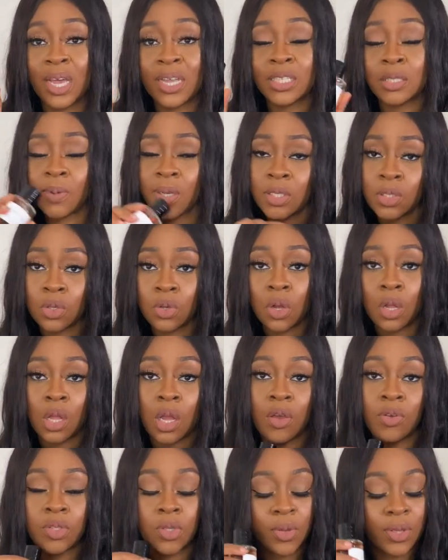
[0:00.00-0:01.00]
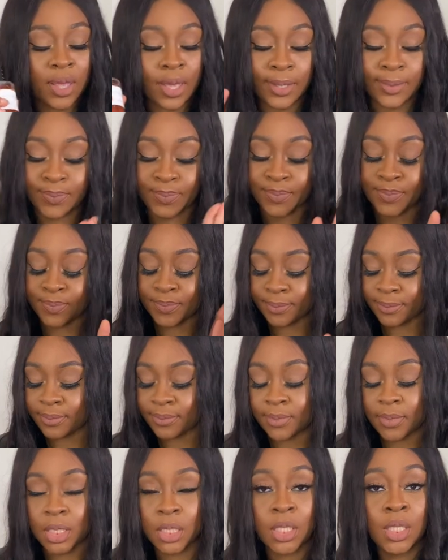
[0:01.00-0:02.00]
And it's on your clothes, oh yeah,
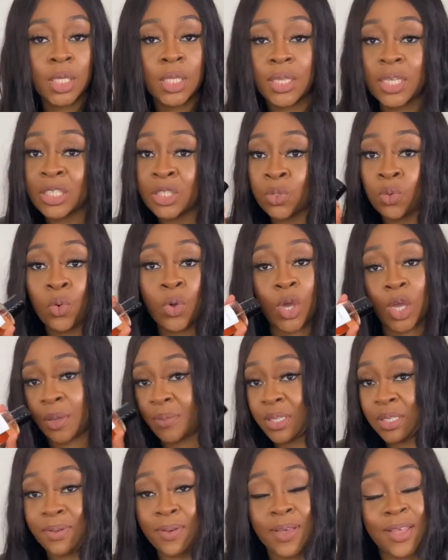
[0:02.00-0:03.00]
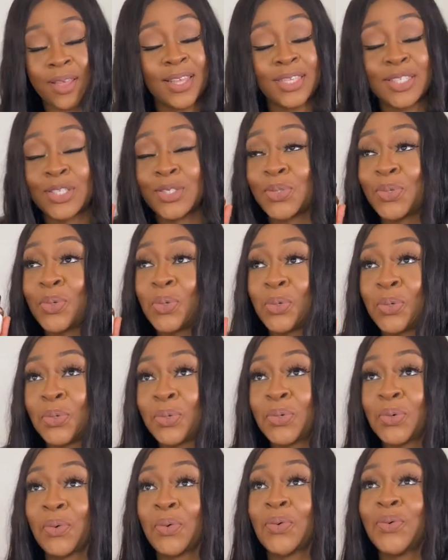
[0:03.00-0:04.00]
this is all you're going to be. this is all,
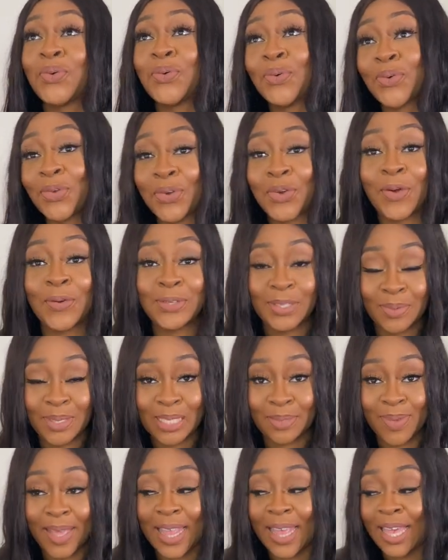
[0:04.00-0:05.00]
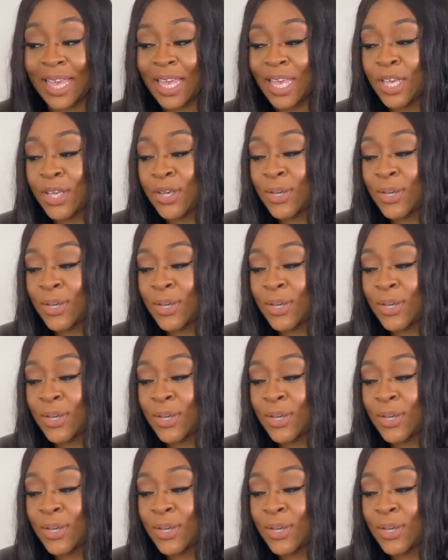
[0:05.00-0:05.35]
all you're going to be smelling.